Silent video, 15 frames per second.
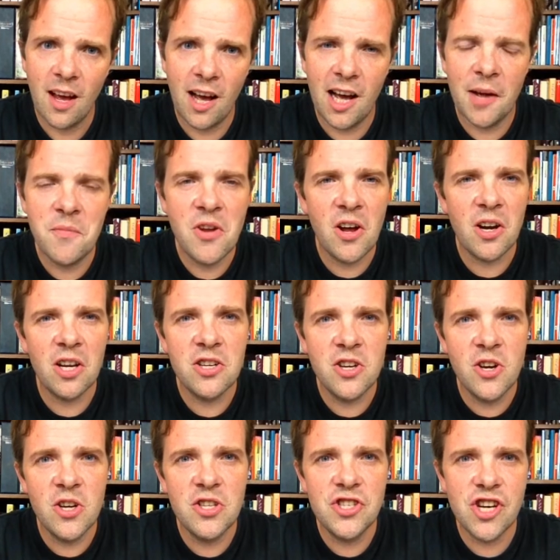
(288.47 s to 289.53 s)
I'm not a
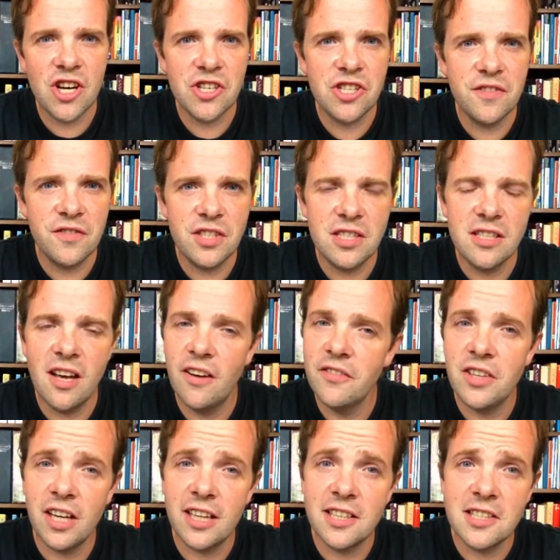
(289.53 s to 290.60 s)
good judge
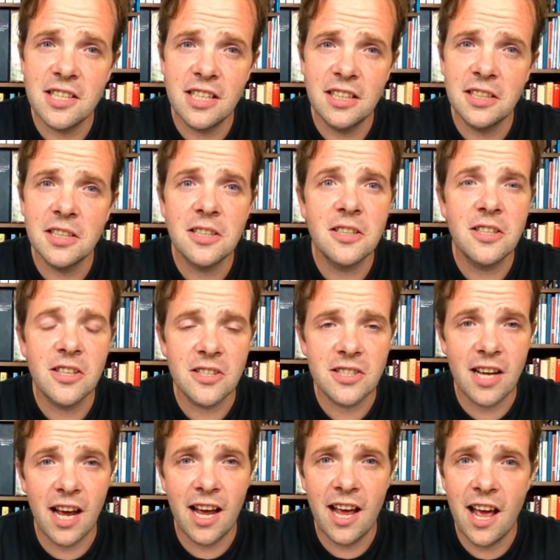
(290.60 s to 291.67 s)
of nicotine because
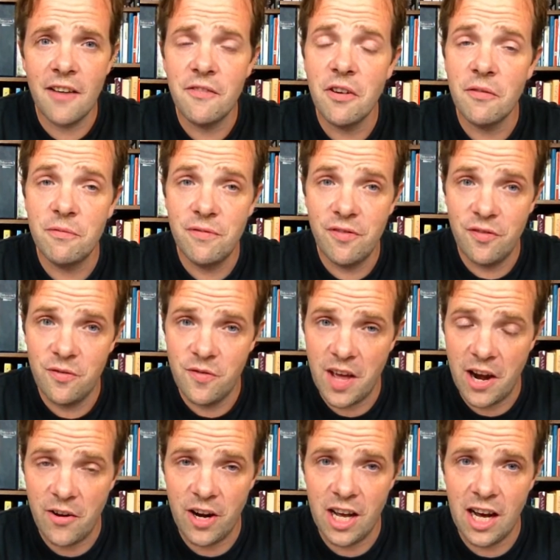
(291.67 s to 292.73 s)
I have a
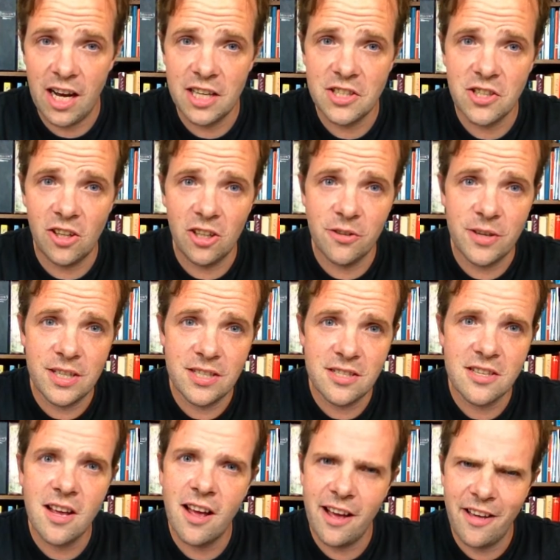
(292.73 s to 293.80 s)
very high
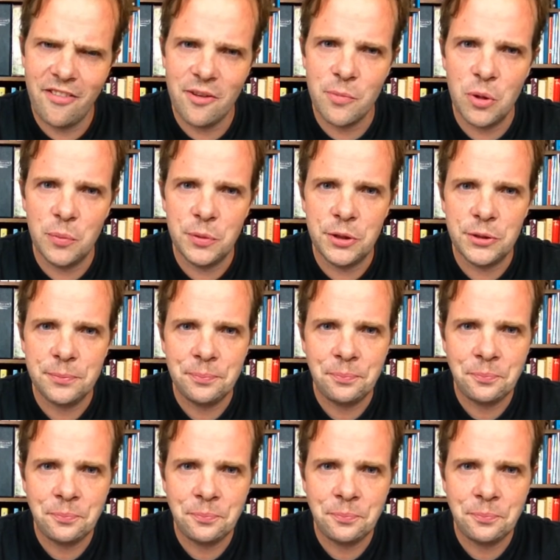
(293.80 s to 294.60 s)
tolerance at the moment.